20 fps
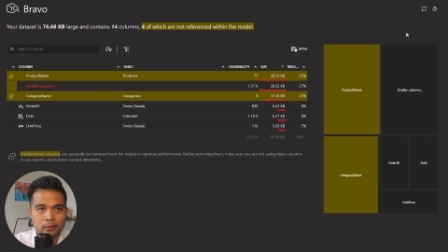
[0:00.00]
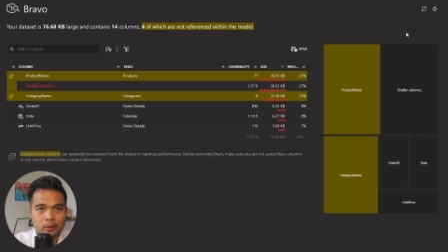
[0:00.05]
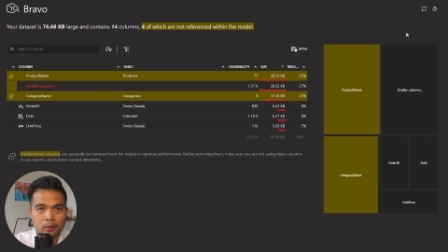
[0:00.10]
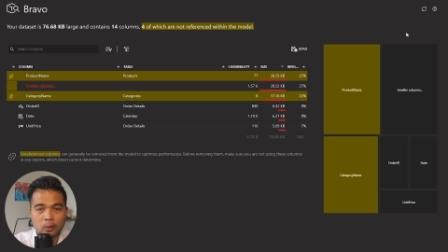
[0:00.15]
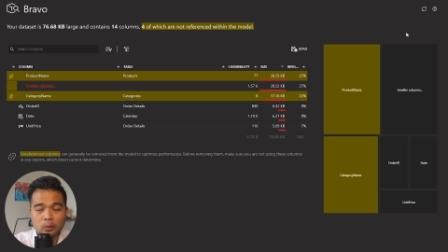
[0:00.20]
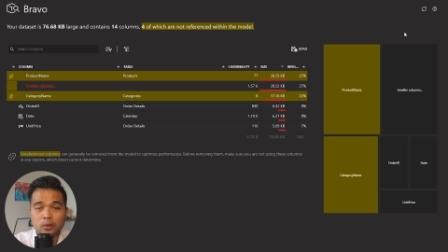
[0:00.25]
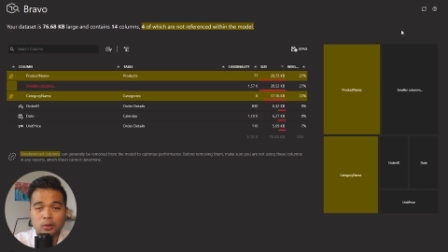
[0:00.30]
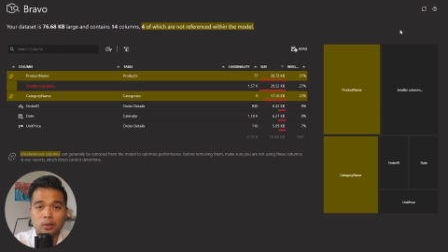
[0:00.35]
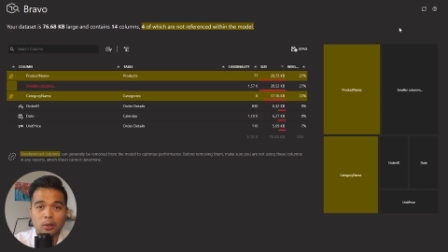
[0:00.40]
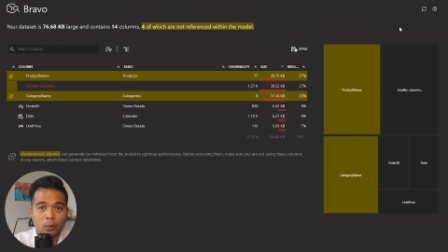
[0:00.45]
you
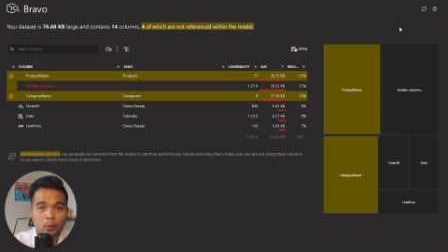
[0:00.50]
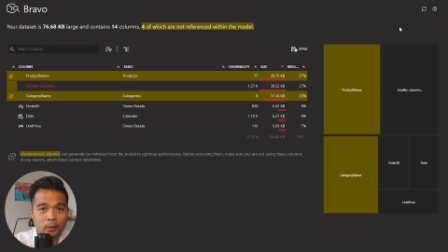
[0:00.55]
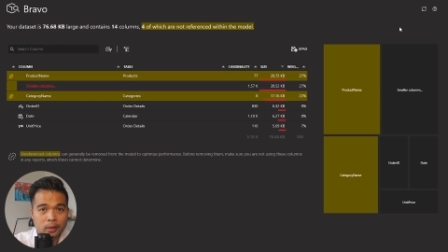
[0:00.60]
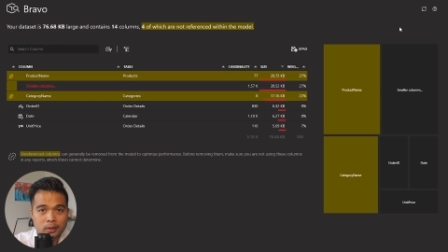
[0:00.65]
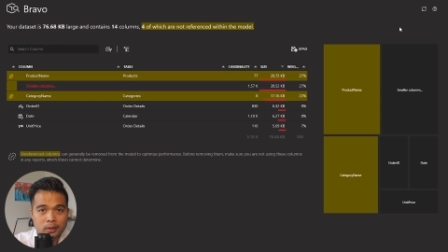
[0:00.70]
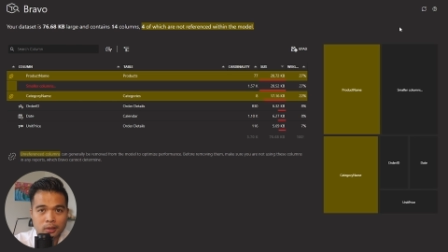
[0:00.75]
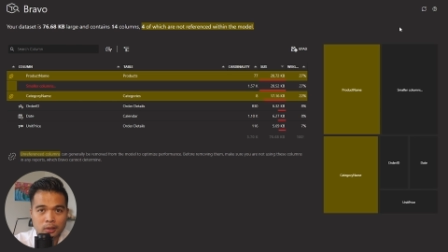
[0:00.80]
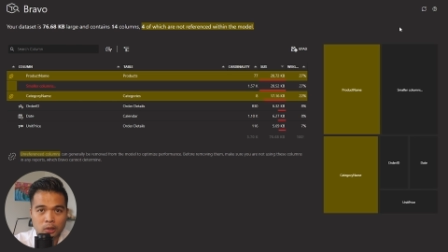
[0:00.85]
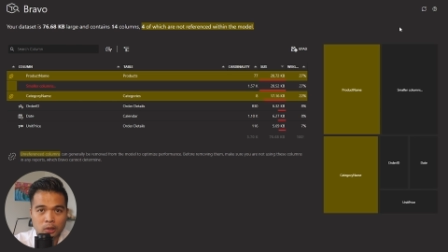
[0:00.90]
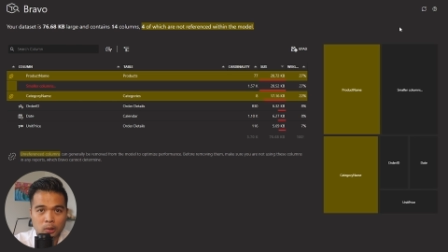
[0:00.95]
know,
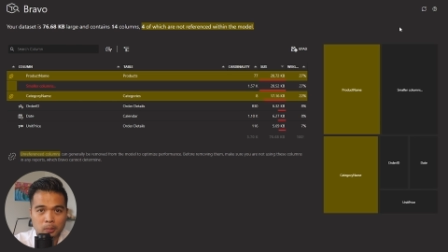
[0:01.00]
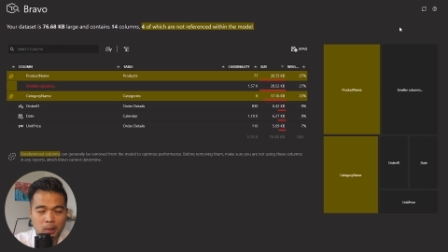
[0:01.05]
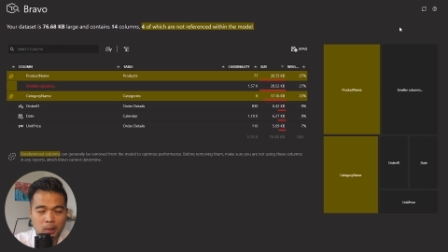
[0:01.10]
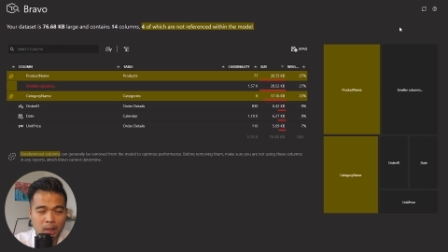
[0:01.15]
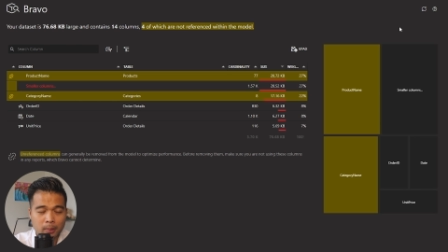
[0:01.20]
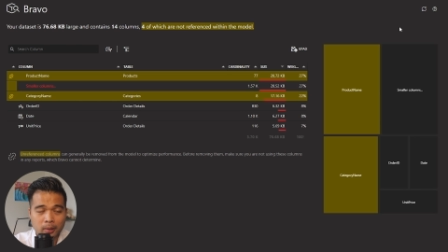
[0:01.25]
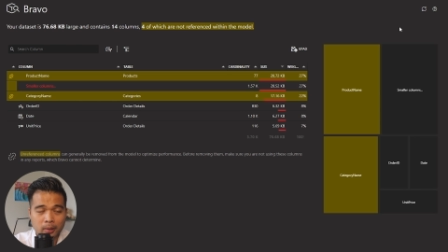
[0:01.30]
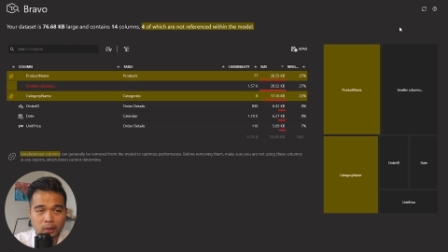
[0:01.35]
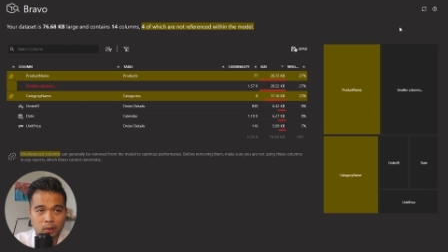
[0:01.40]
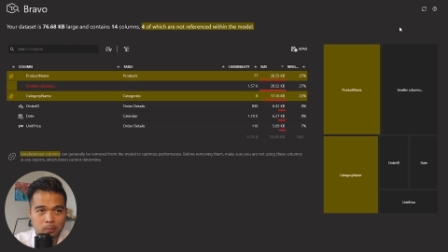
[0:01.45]
slowness in your
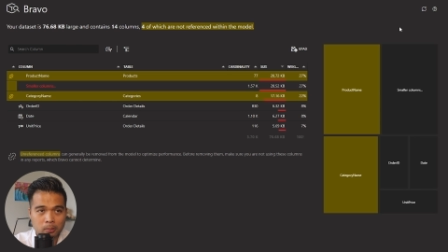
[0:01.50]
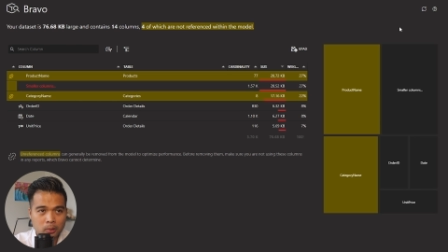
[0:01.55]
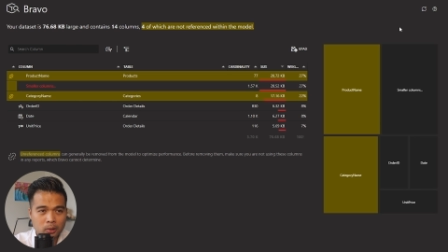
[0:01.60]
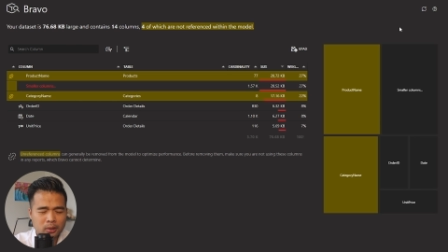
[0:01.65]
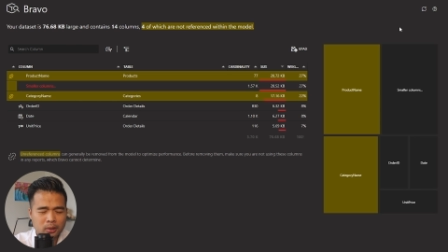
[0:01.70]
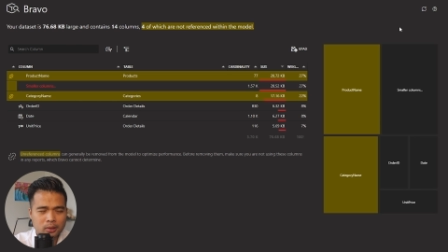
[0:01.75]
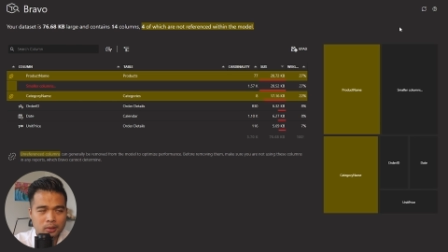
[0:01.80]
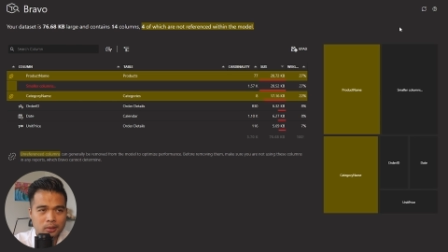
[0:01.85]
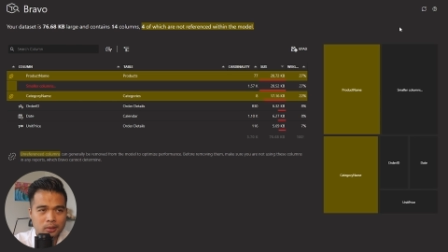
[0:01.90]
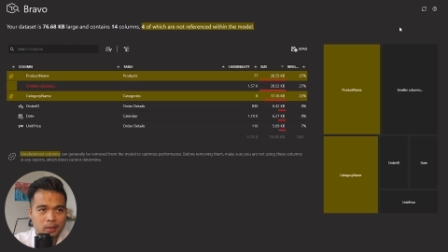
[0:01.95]
Power B I
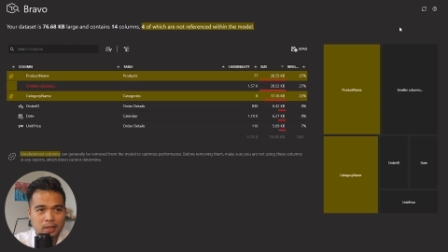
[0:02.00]
reports.